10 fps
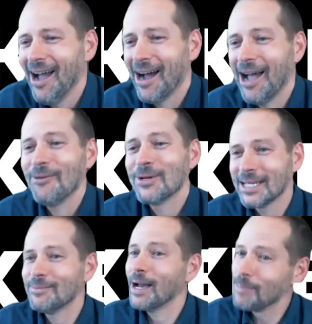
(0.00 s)
I was
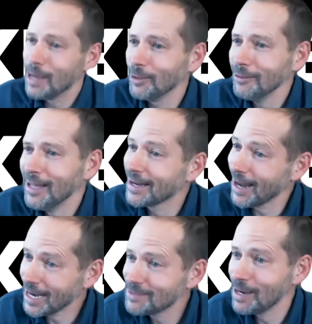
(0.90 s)
in my bubble and
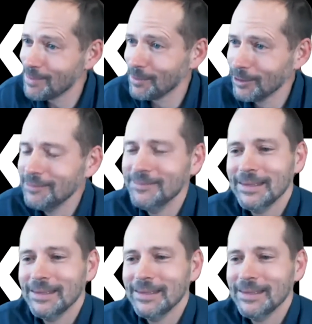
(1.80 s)
liked my bubble.